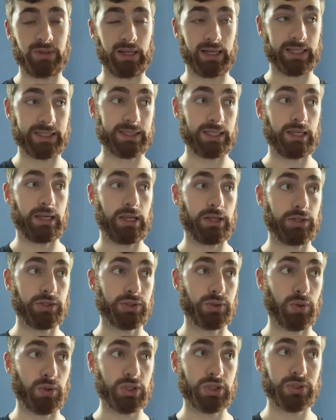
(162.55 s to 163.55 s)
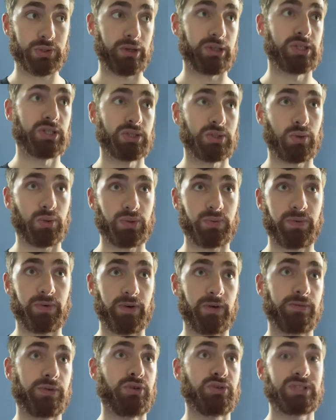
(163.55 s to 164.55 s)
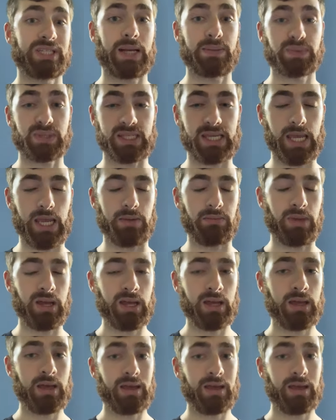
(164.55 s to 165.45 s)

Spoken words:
like I said, in short stretches or for a few snaps a game,